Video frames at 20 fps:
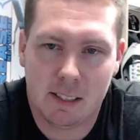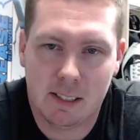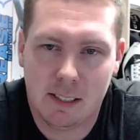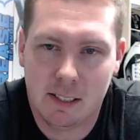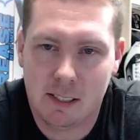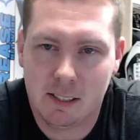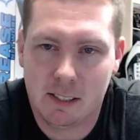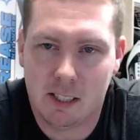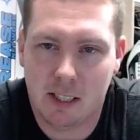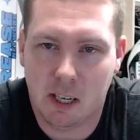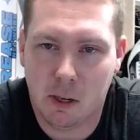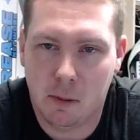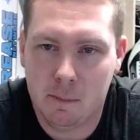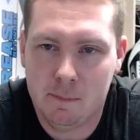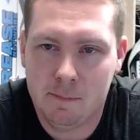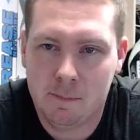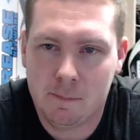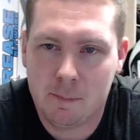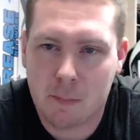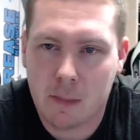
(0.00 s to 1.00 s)
So
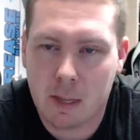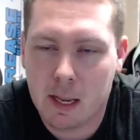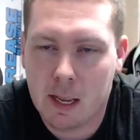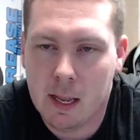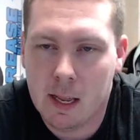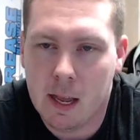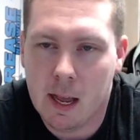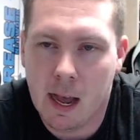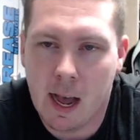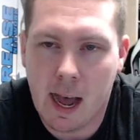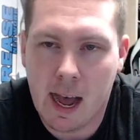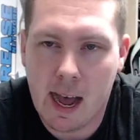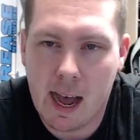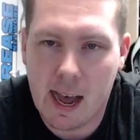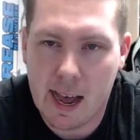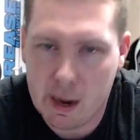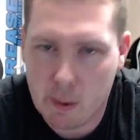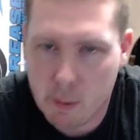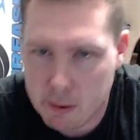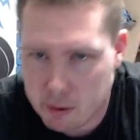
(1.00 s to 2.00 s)
uh, how
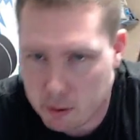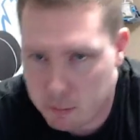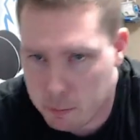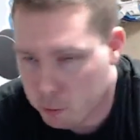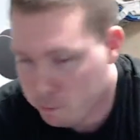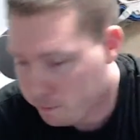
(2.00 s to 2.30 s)
do I remove the